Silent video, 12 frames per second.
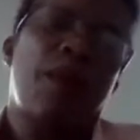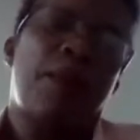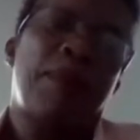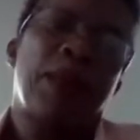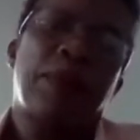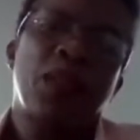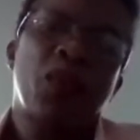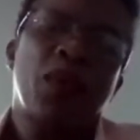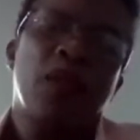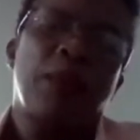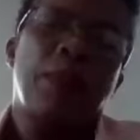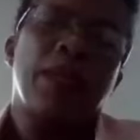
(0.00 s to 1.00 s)
people
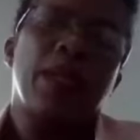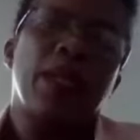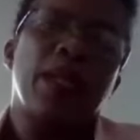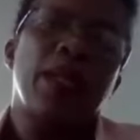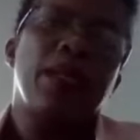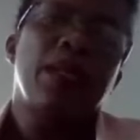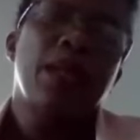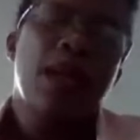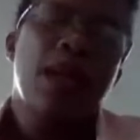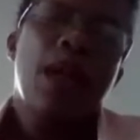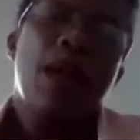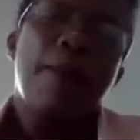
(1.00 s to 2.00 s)
will be in
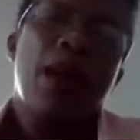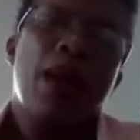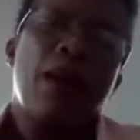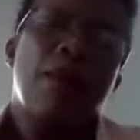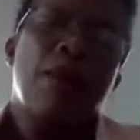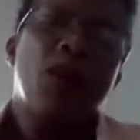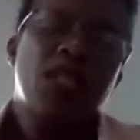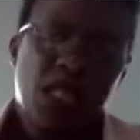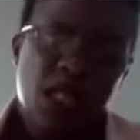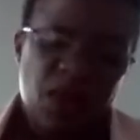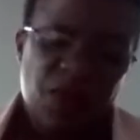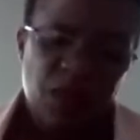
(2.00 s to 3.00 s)
a more
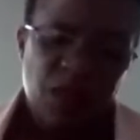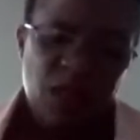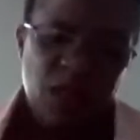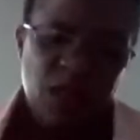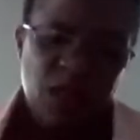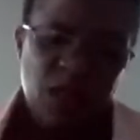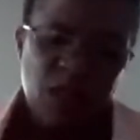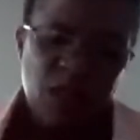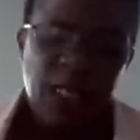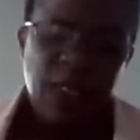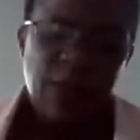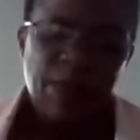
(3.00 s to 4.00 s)
stressful
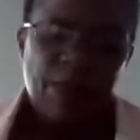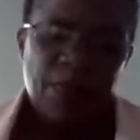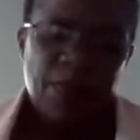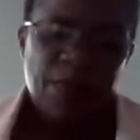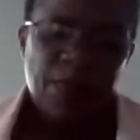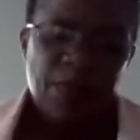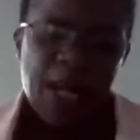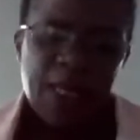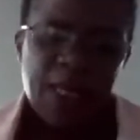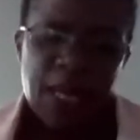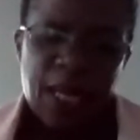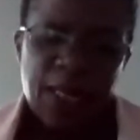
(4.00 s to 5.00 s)
situation. and
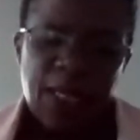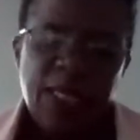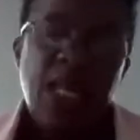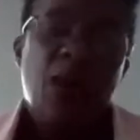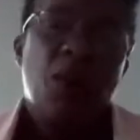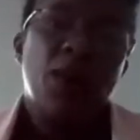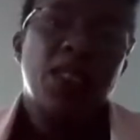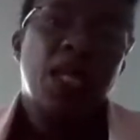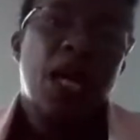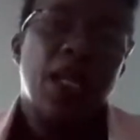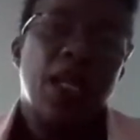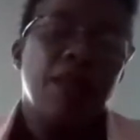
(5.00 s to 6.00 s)
the
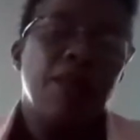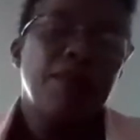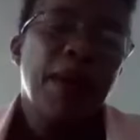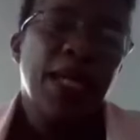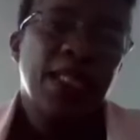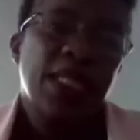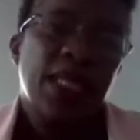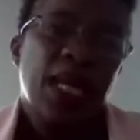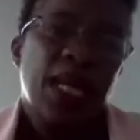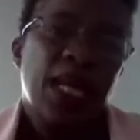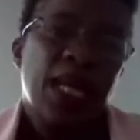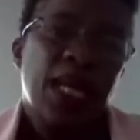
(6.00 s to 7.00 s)
psychological impact
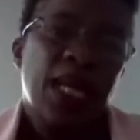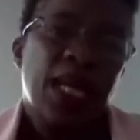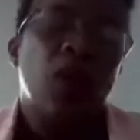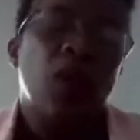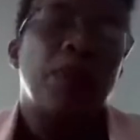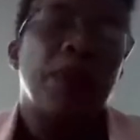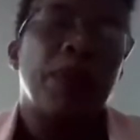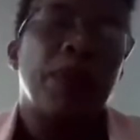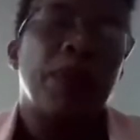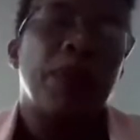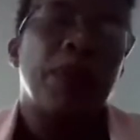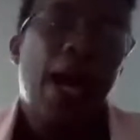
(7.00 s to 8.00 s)
will be
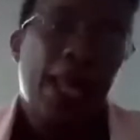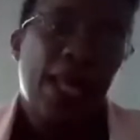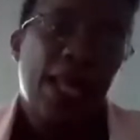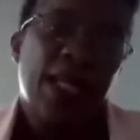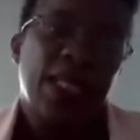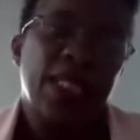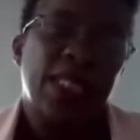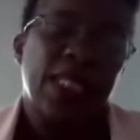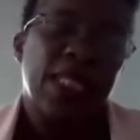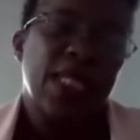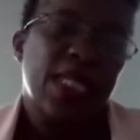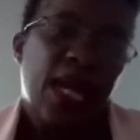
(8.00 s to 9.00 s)
higher than it
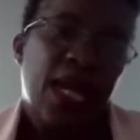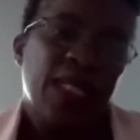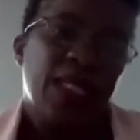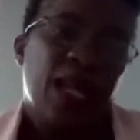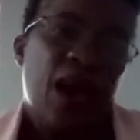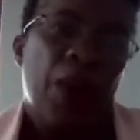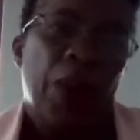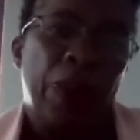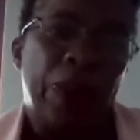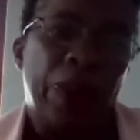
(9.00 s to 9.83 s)
is right now.